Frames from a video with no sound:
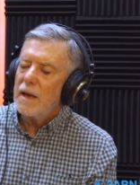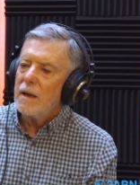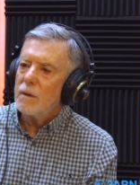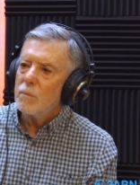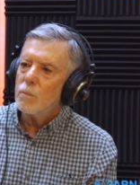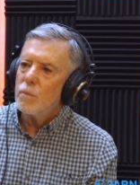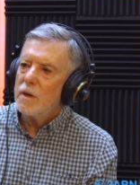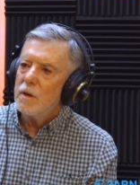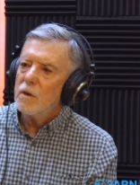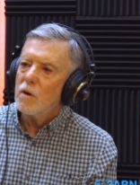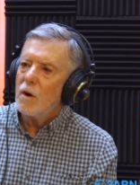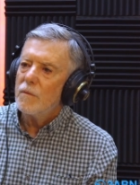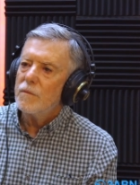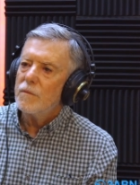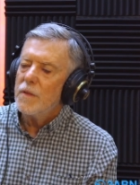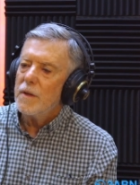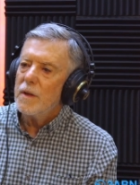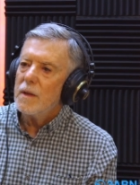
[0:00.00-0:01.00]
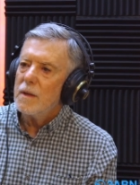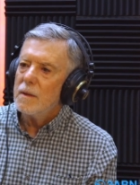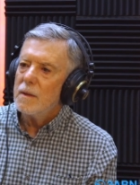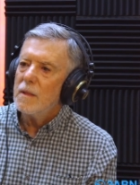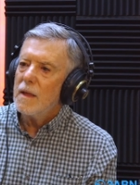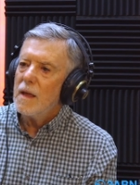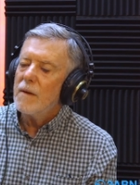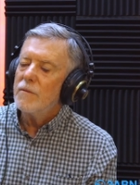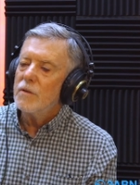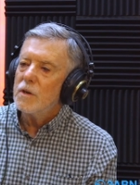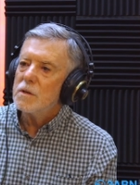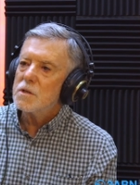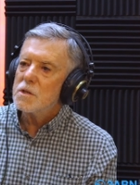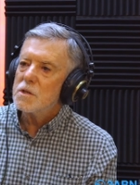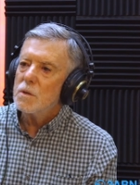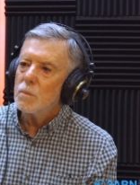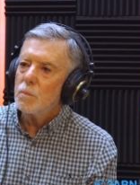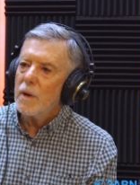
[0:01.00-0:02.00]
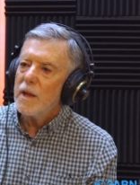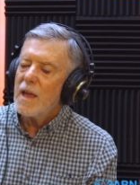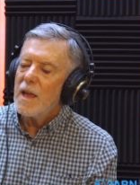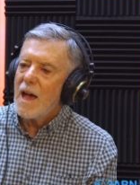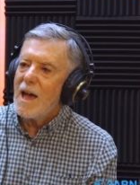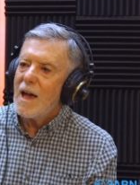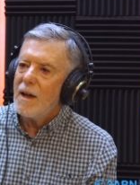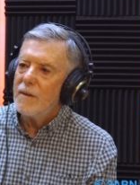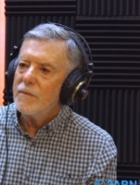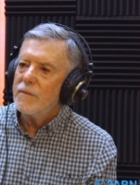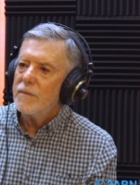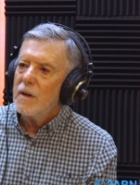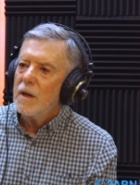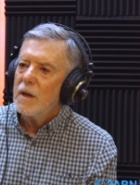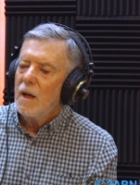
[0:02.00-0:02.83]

get rid of the evidence that we have